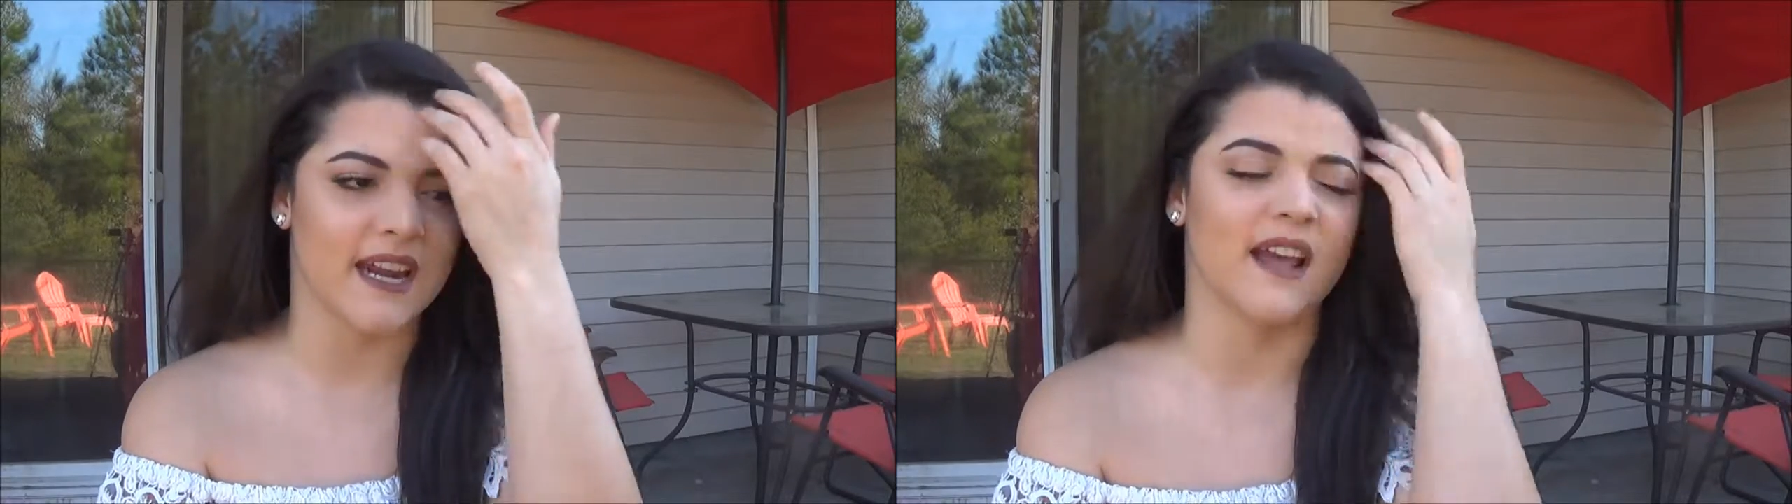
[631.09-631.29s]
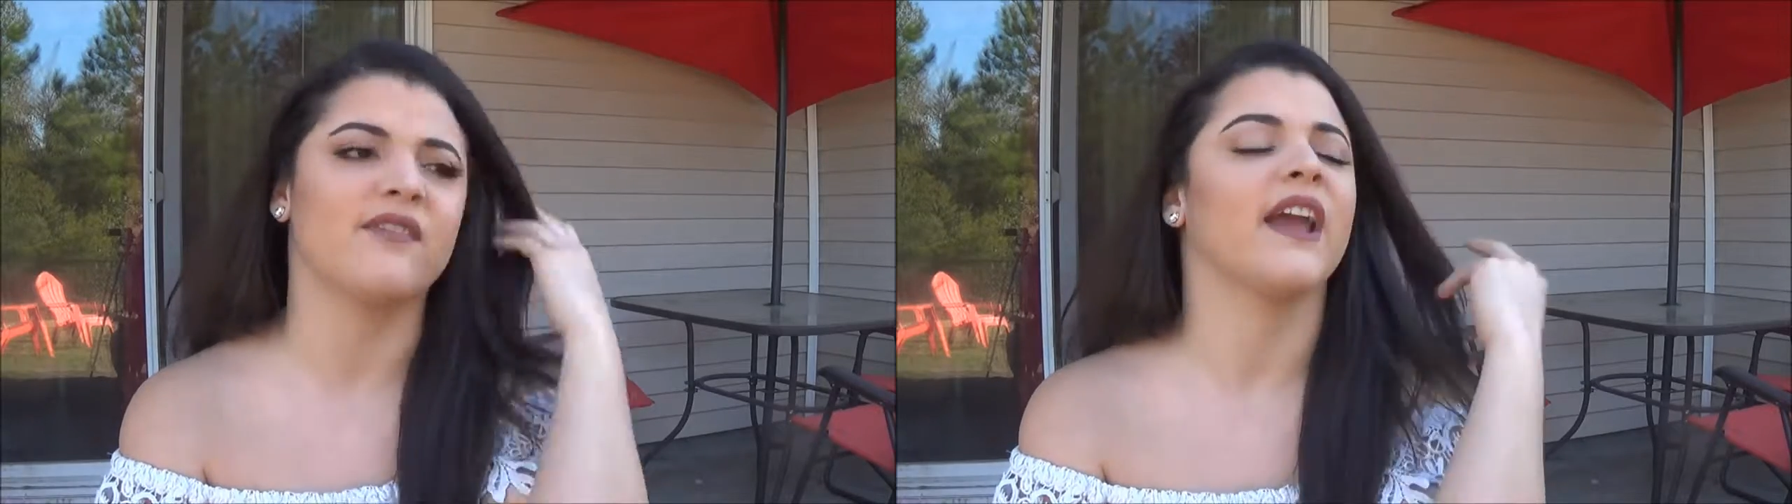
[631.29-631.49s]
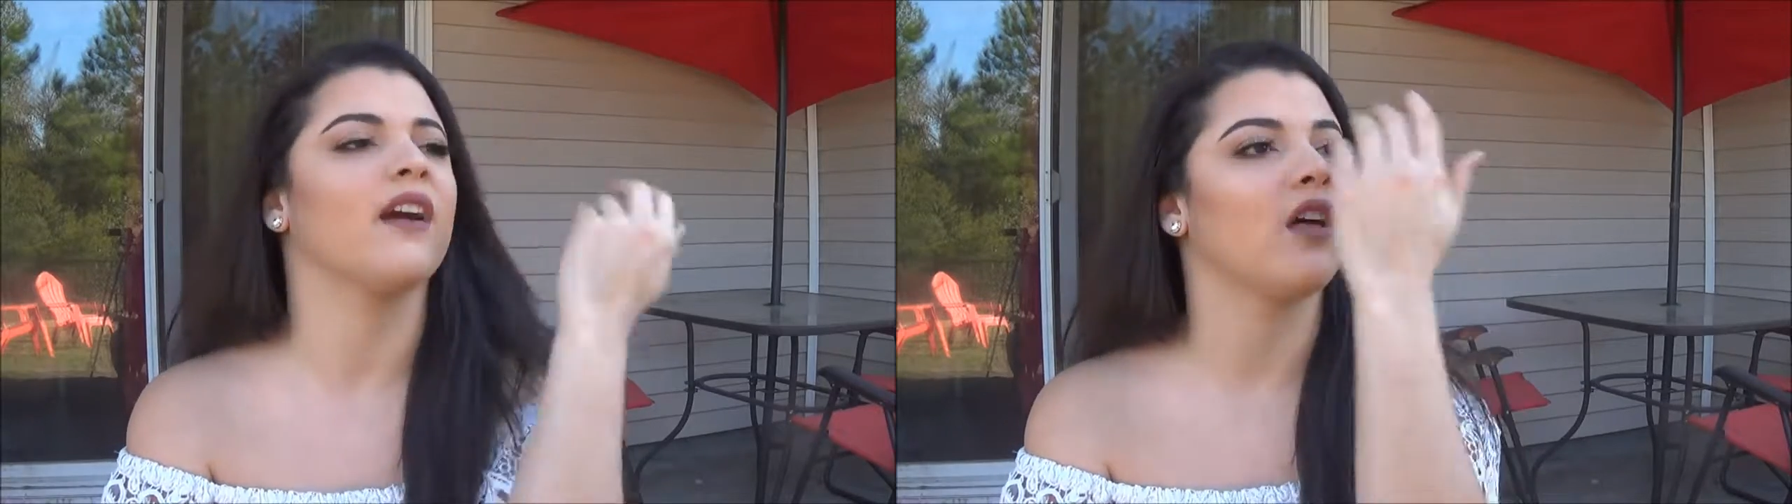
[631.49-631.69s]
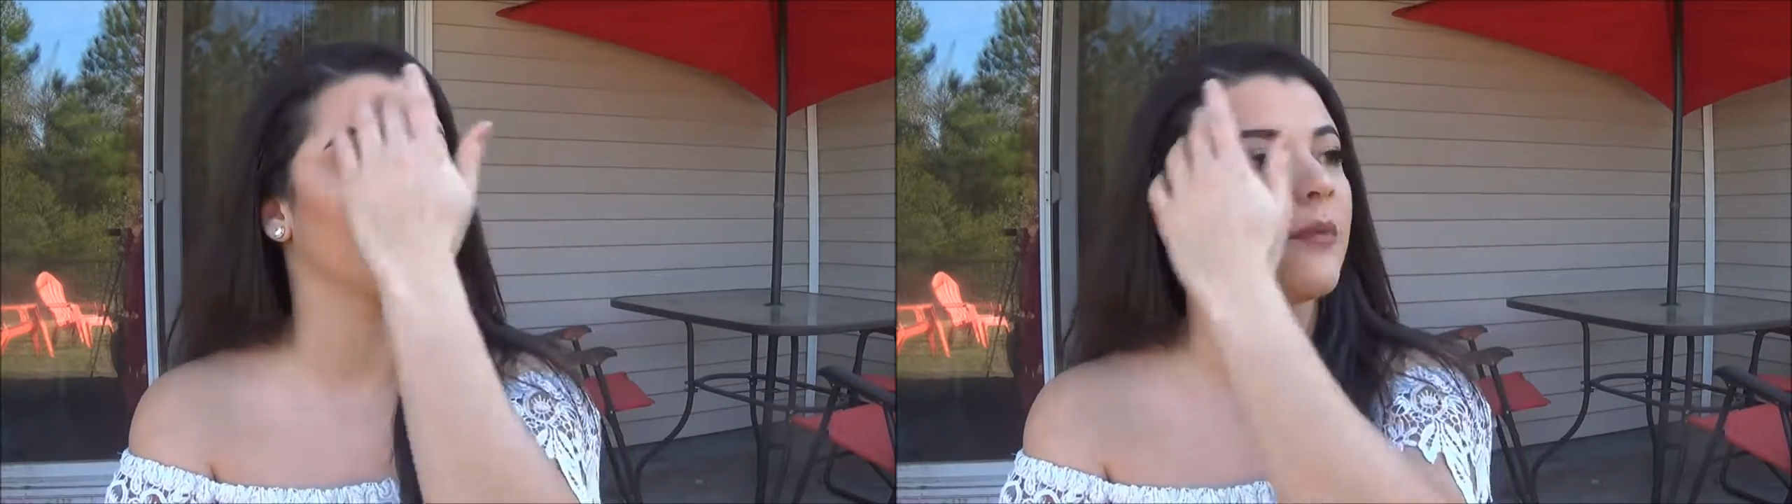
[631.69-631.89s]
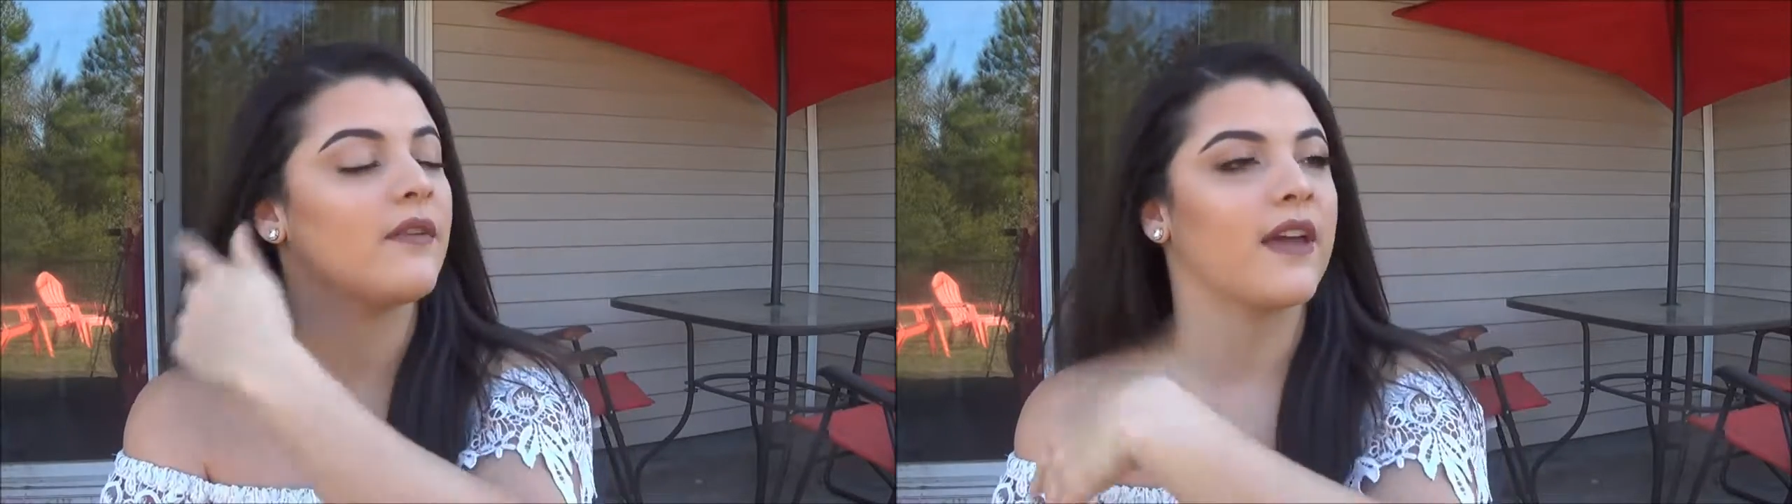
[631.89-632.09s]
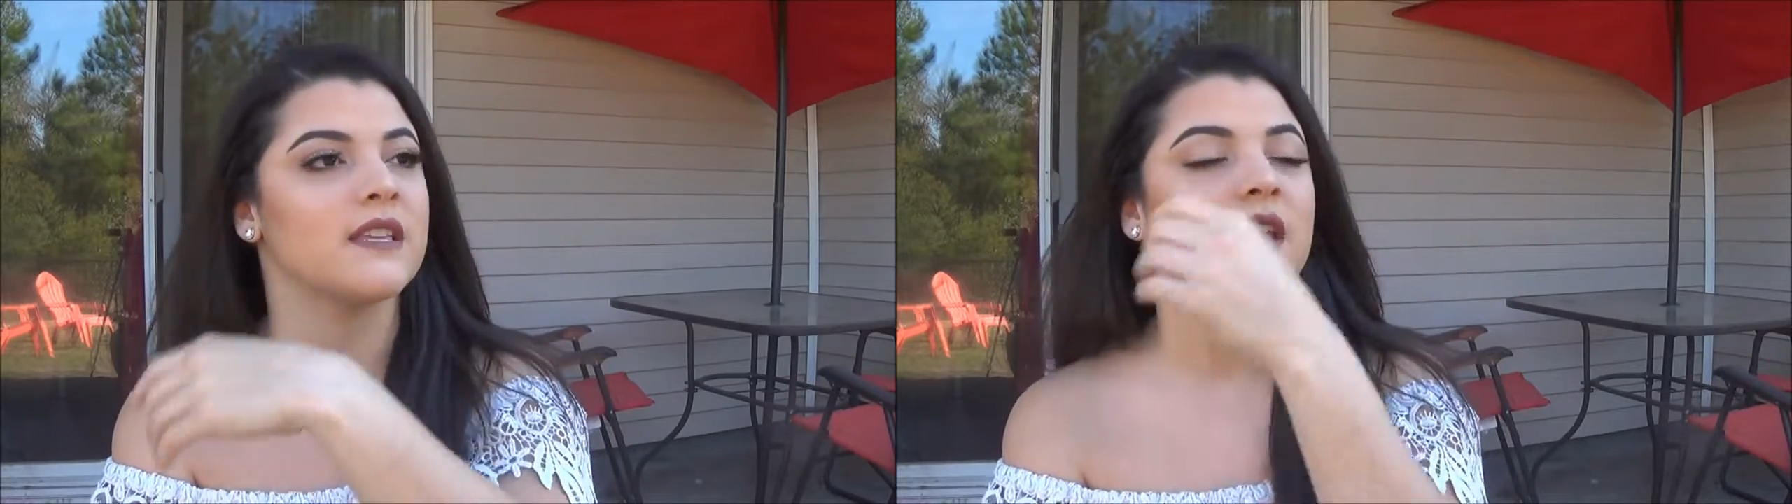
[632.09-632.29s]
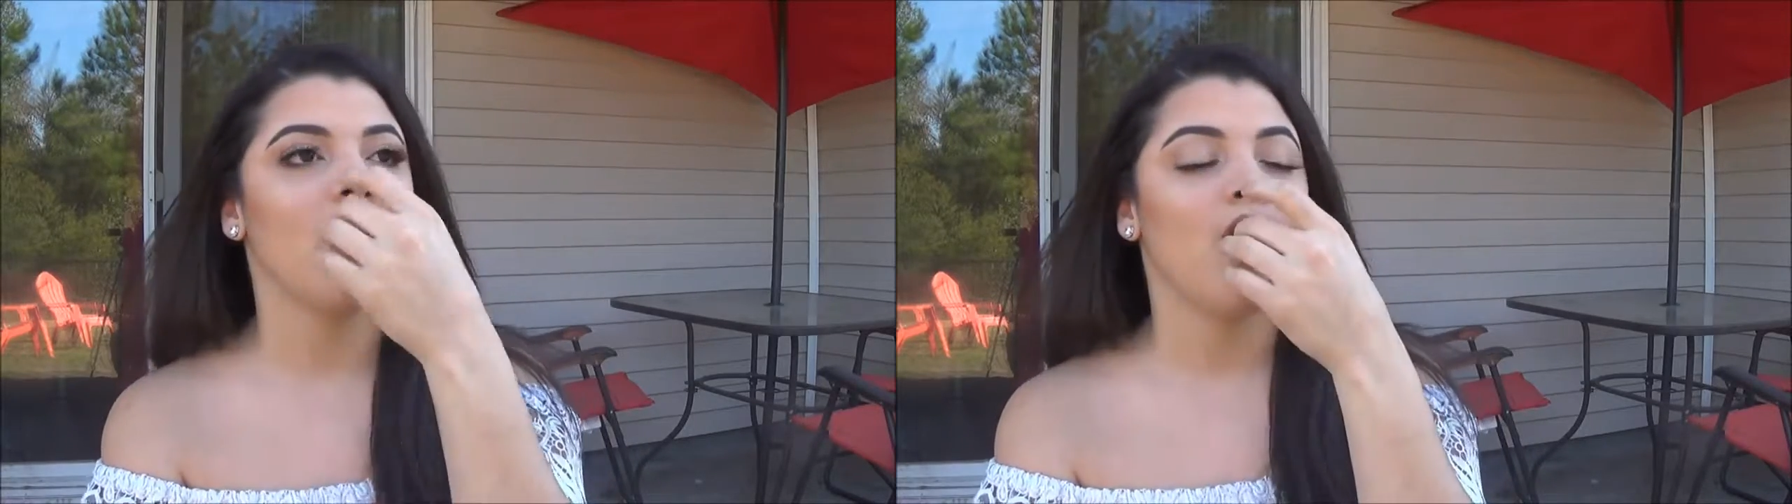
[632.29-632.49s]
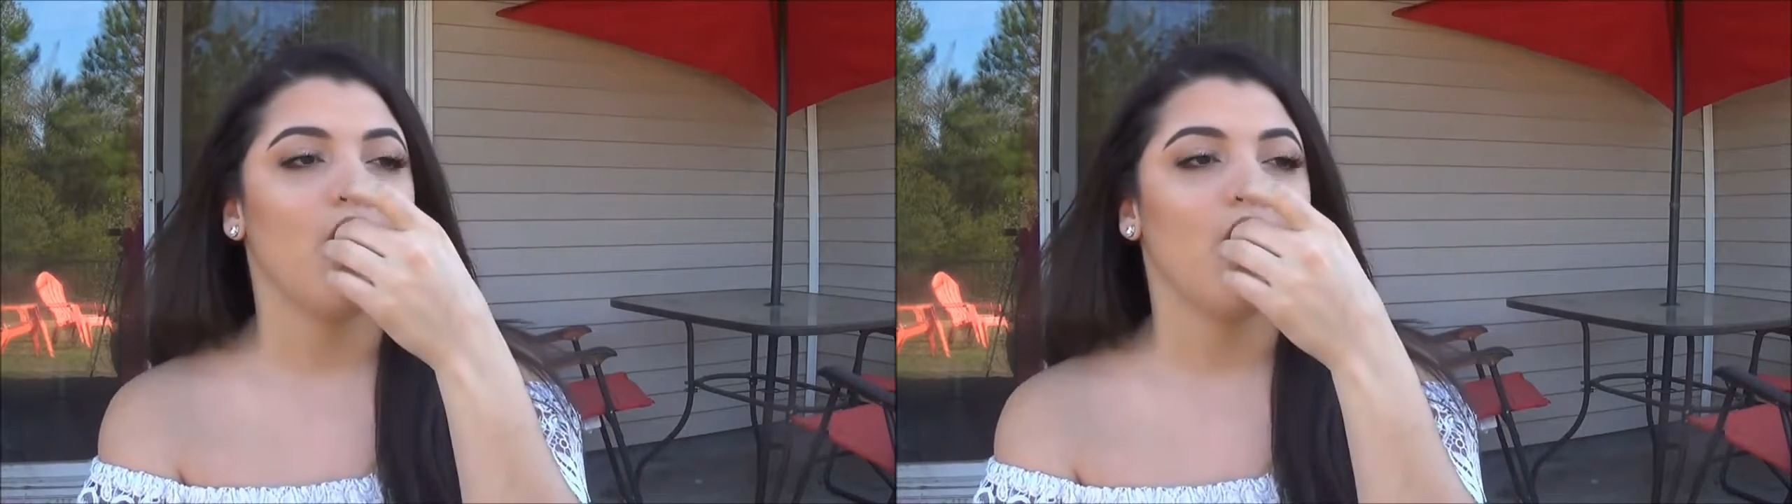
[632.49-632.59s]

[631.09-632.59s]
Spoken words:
and I have hair all over my face.